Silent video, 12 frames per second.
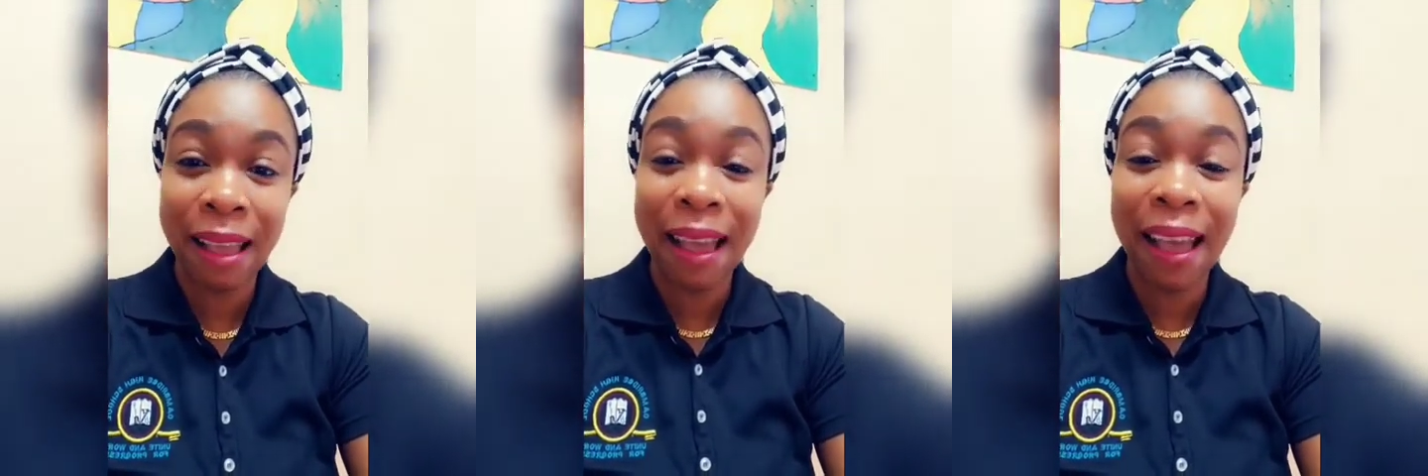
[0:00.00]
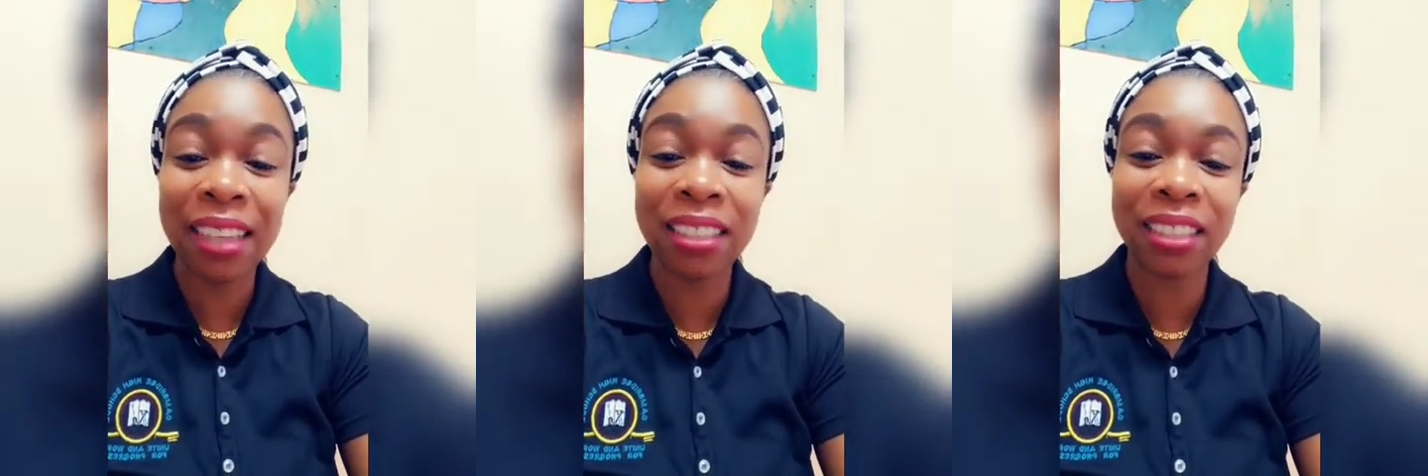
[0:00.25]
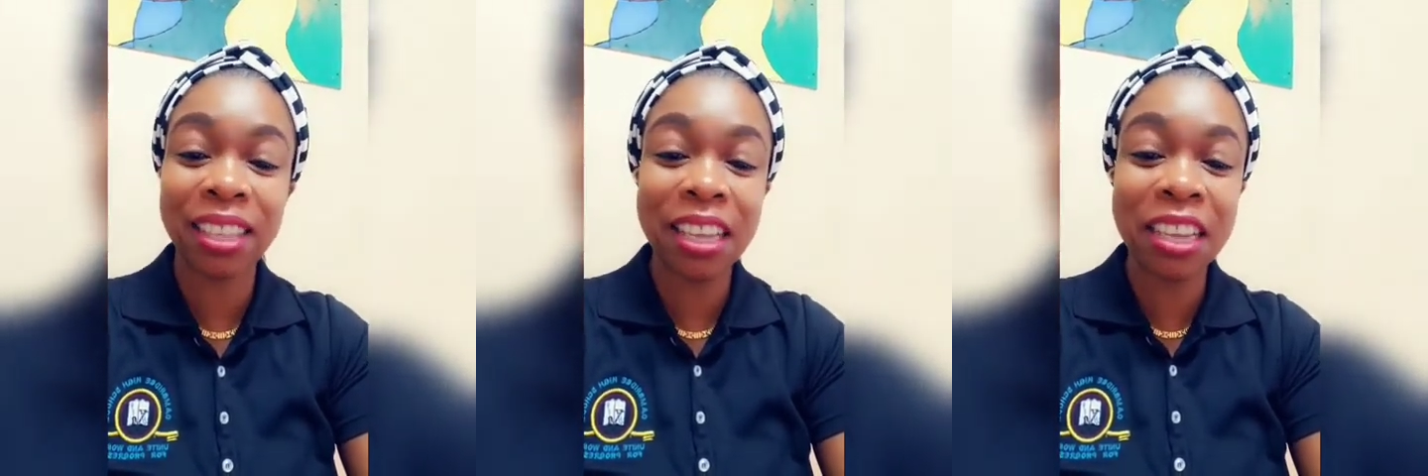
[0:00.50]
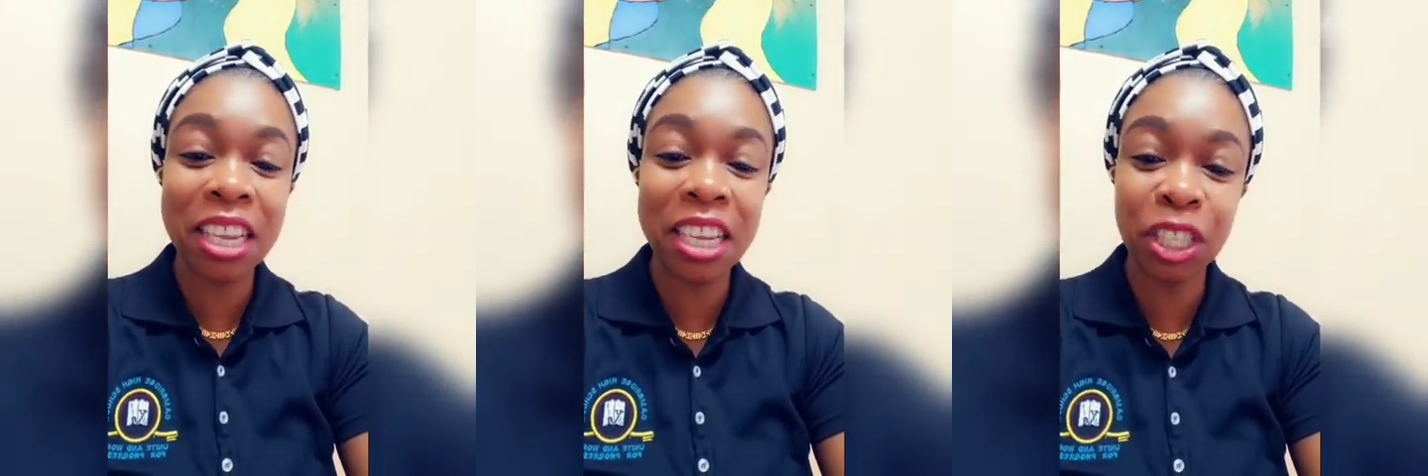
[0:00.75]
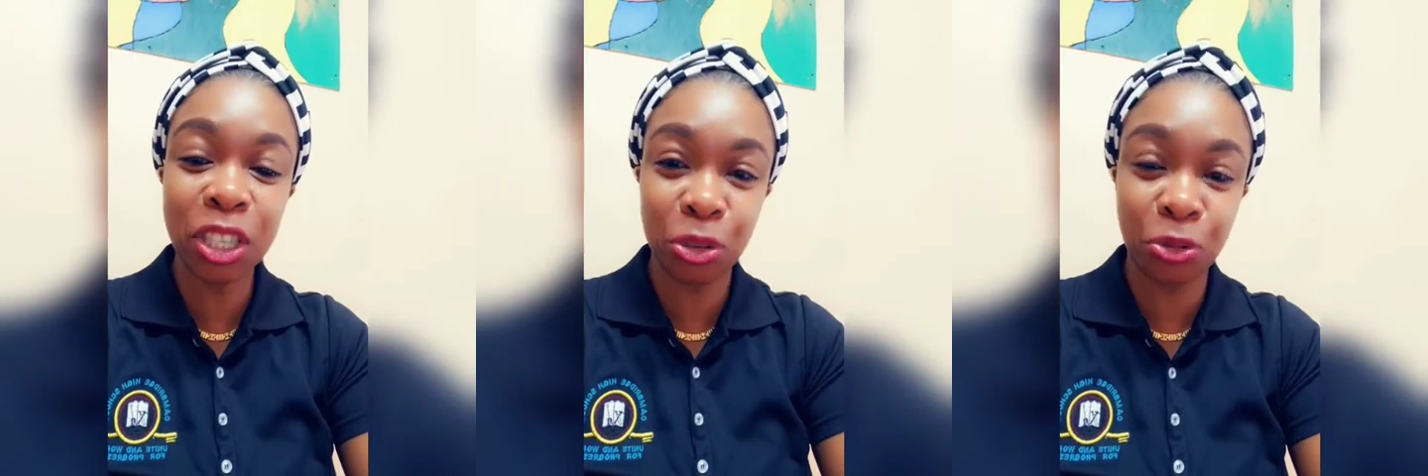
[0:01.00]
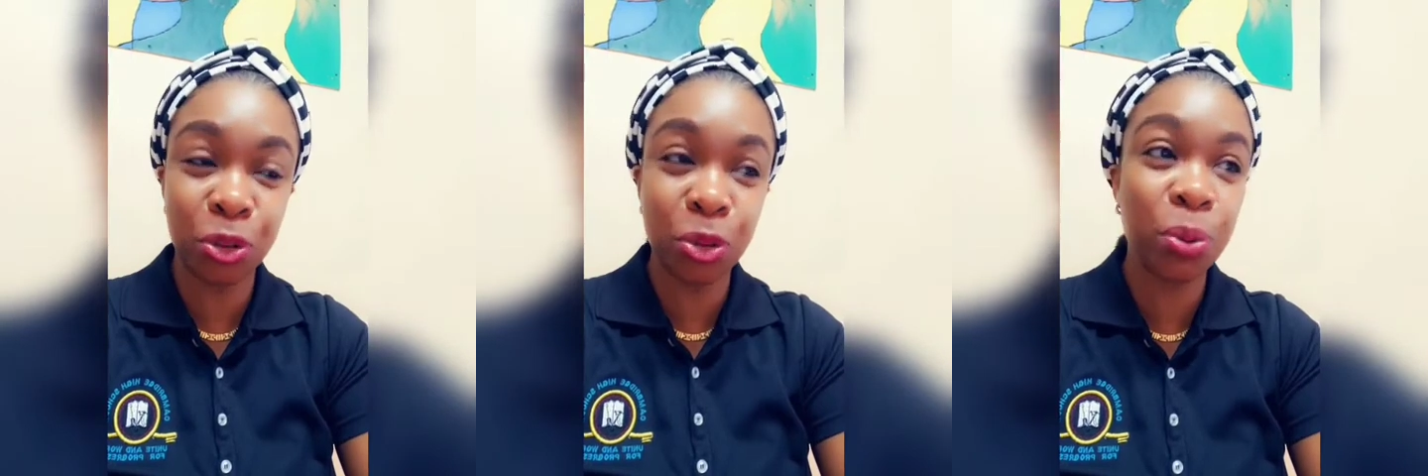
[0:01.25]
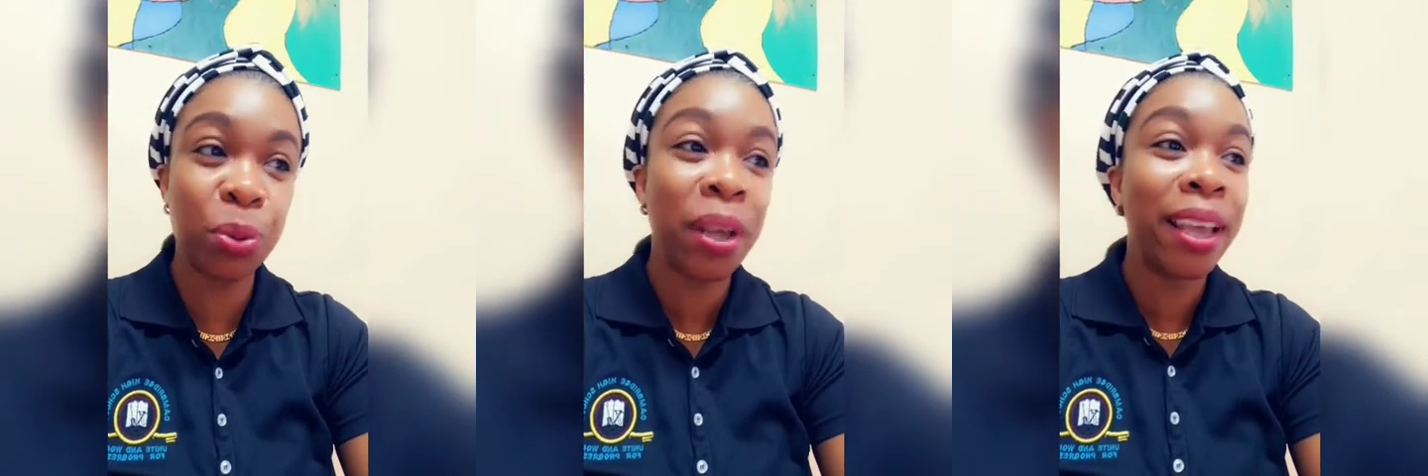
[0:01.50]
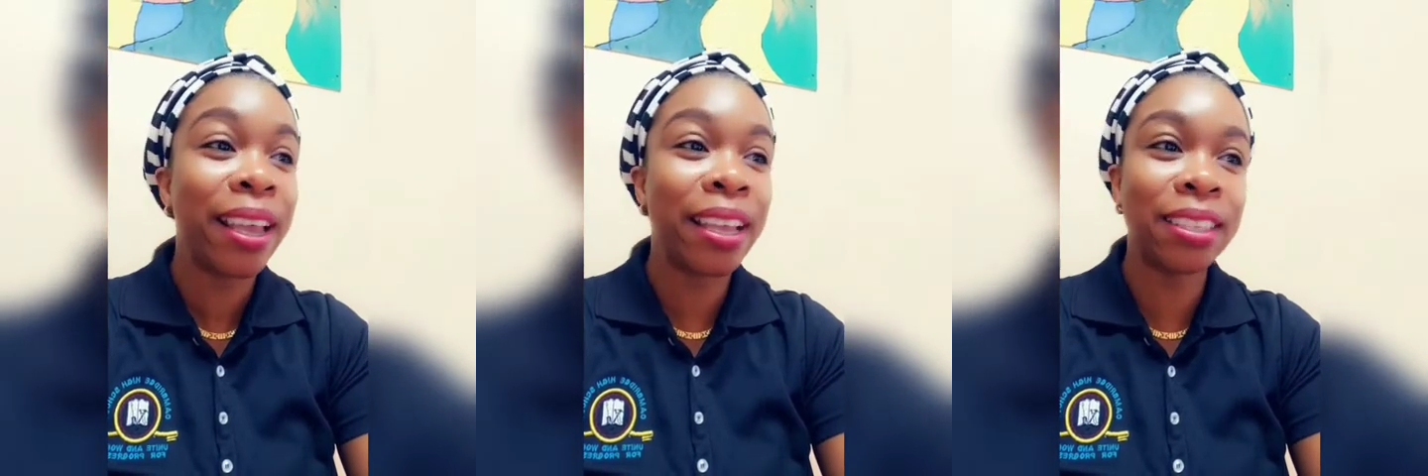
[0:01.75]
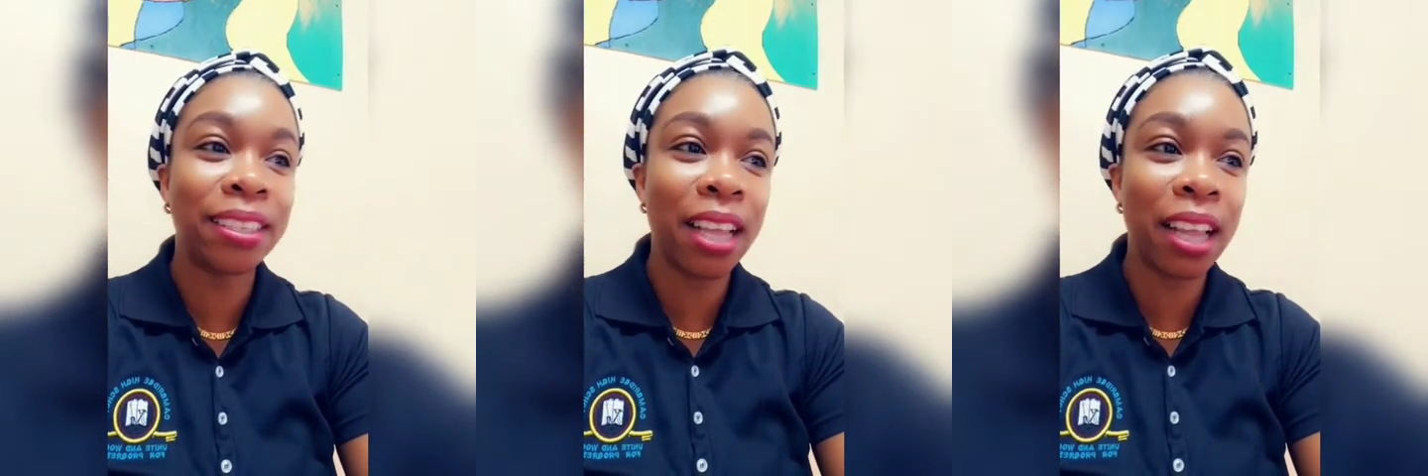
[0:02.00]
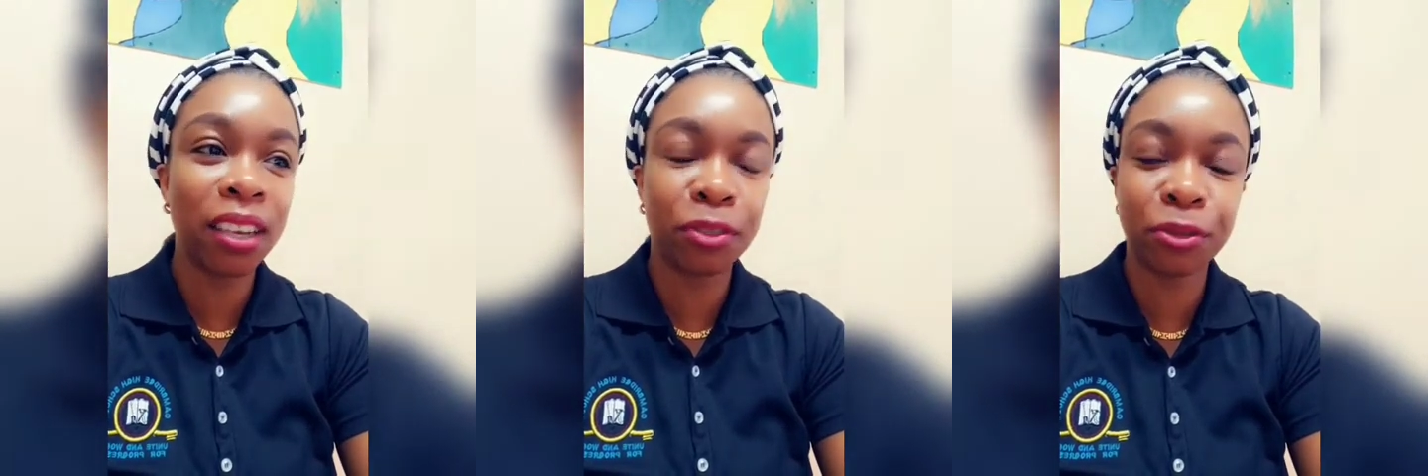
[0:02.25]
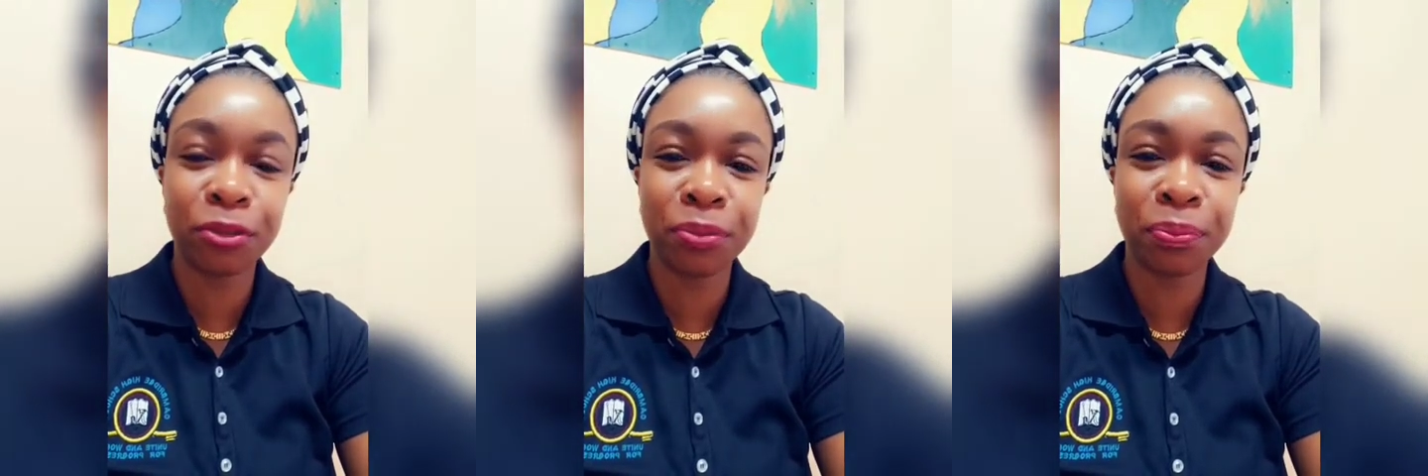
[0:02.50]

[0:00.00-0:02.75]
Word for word: as the interview itself.